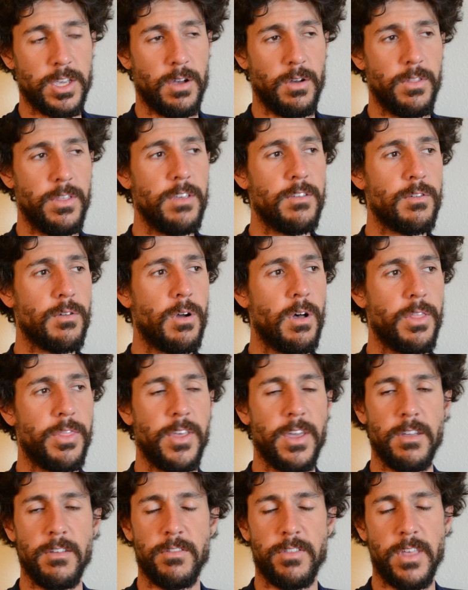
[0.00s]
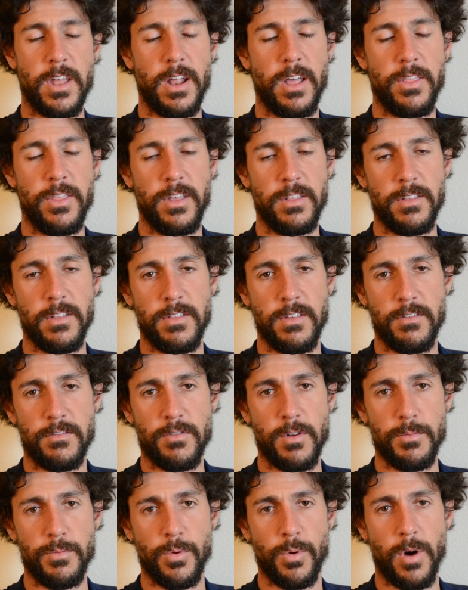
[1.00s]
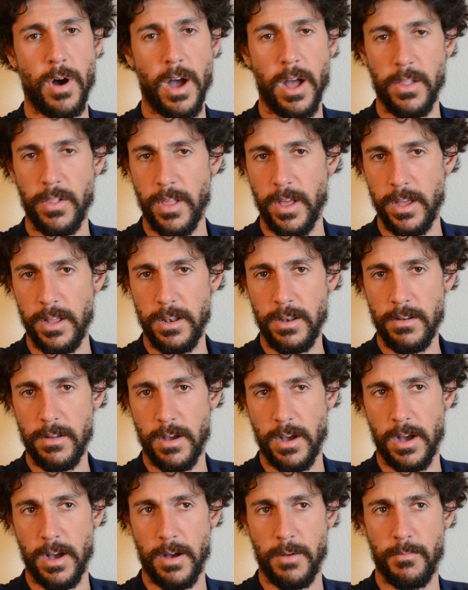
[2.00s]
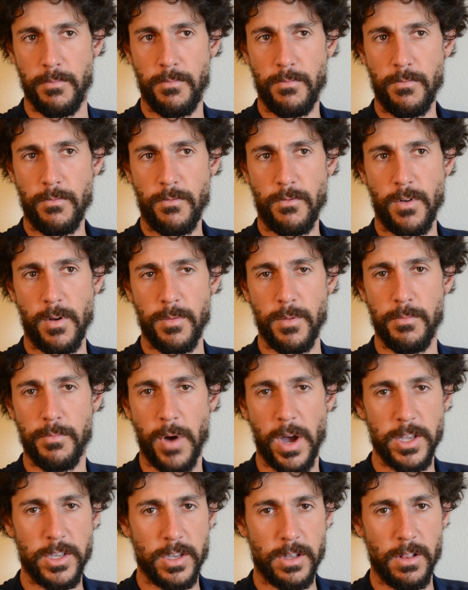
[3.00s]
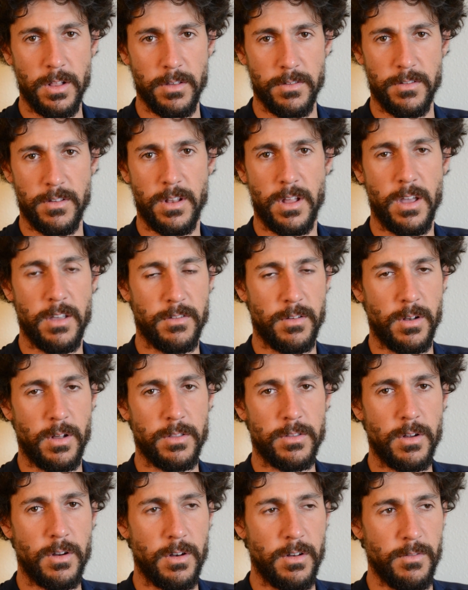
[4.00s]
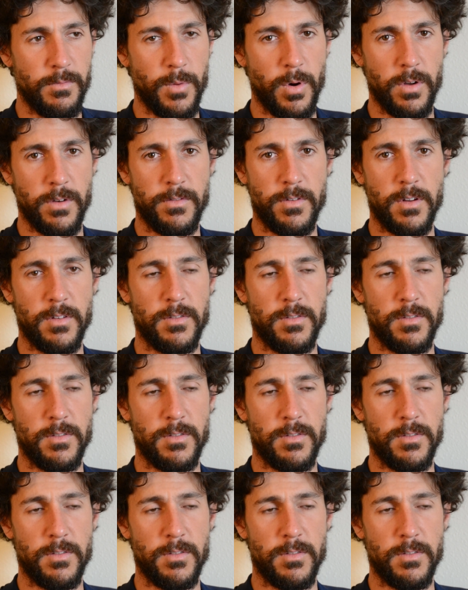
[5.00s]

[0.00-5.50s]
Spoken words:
So these are all things that I think that this trip will highlight, from the bicycle as an alternative mode of